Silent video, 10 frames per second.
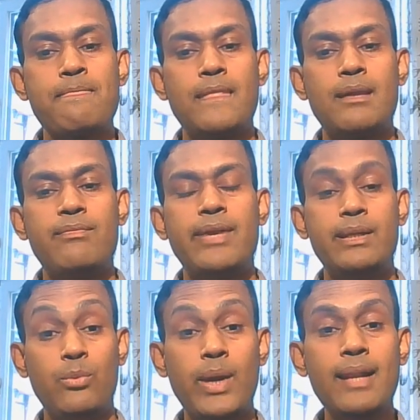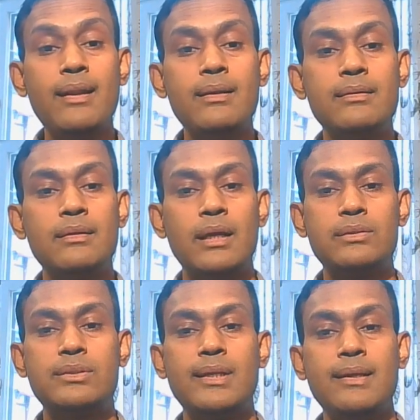very well, I
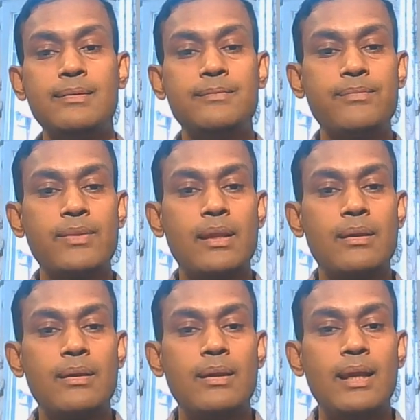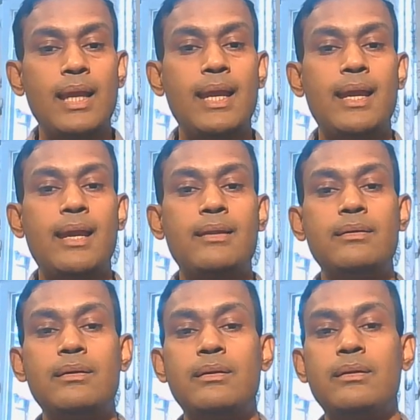would say.
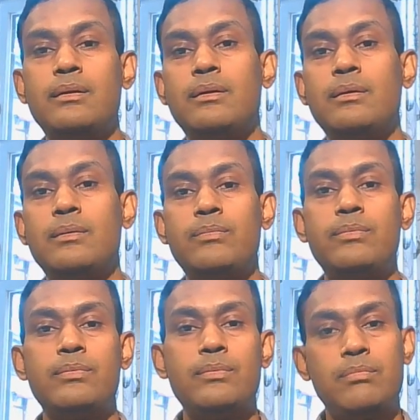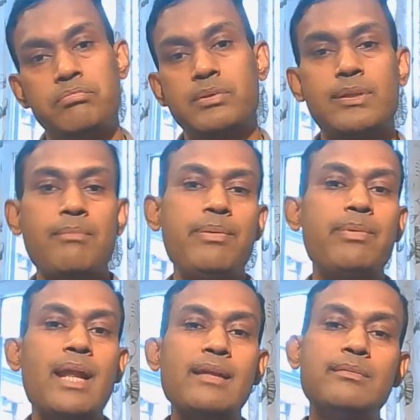And some
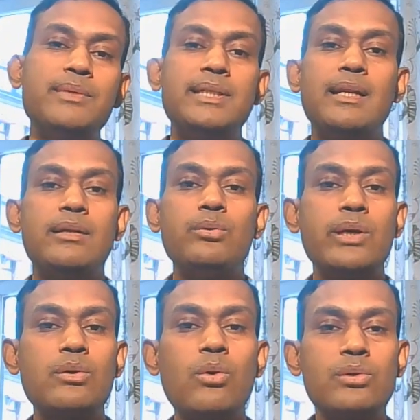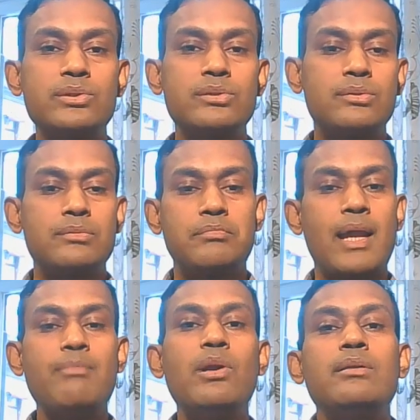people ask me, shall I do a course?
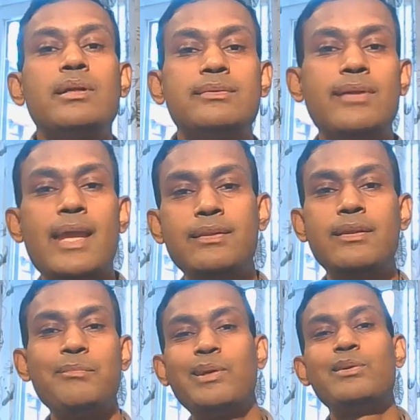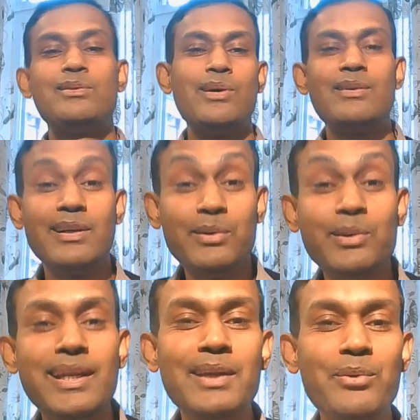I'm not going to say anything because you are going to do
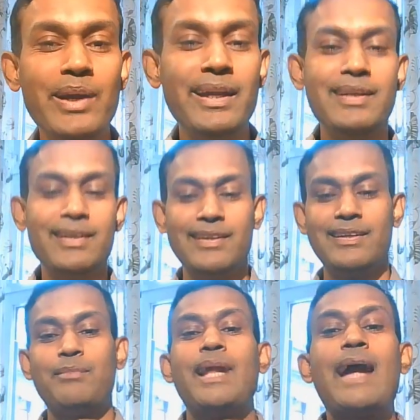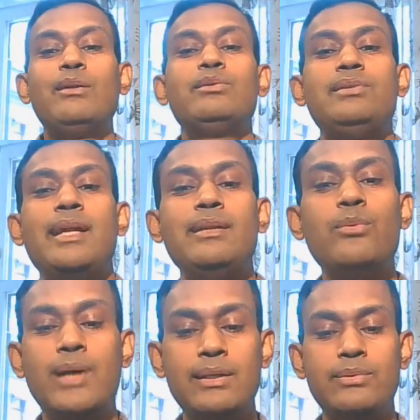it anyway. I mean, I don't see
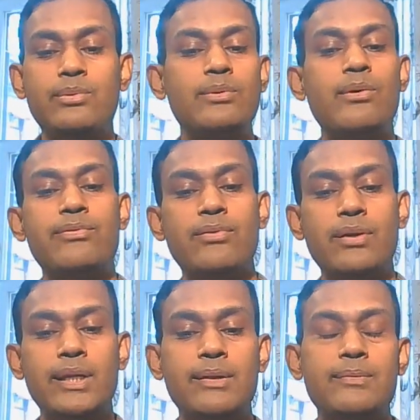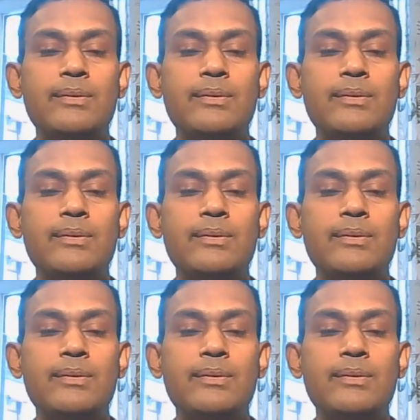anyone who go for a